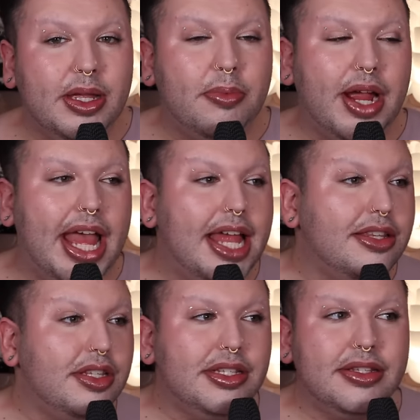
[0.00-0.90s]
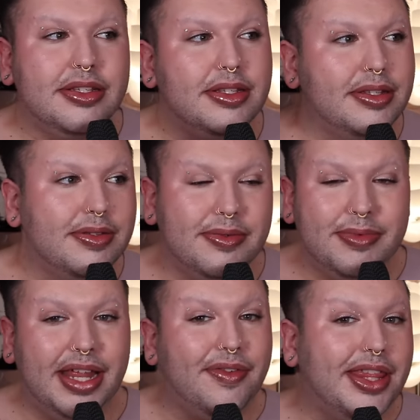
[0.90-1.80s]
rebrand
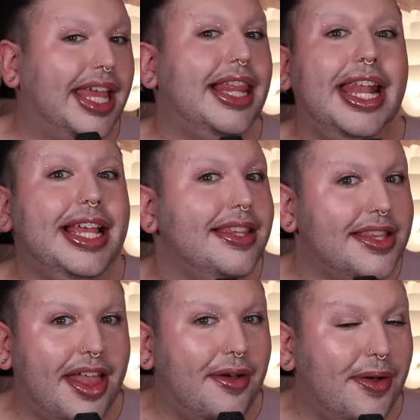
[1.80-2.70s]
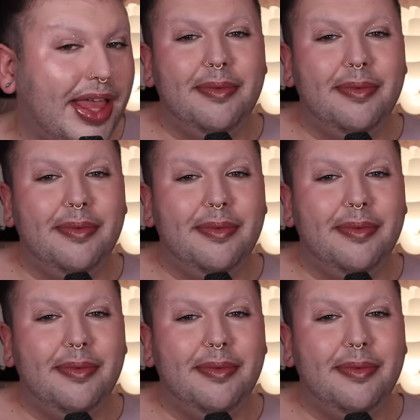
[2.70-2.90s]
whenever they let us know.